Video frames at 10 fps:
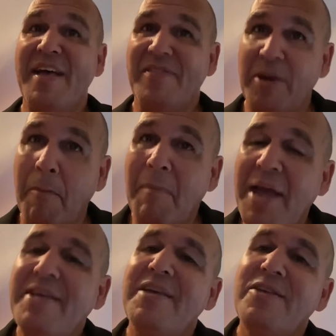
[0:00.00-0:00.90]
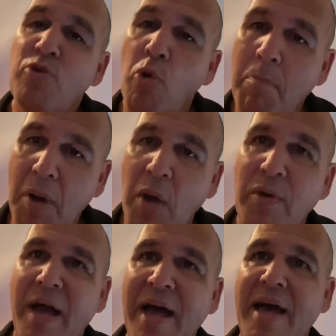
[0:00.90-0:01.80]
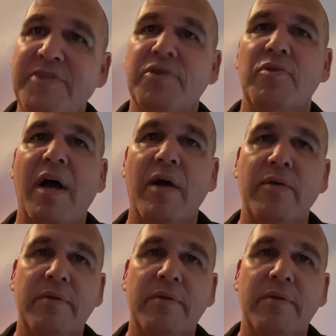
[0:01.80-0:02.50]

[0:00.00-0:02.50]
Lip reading: that are making your boat hard to row.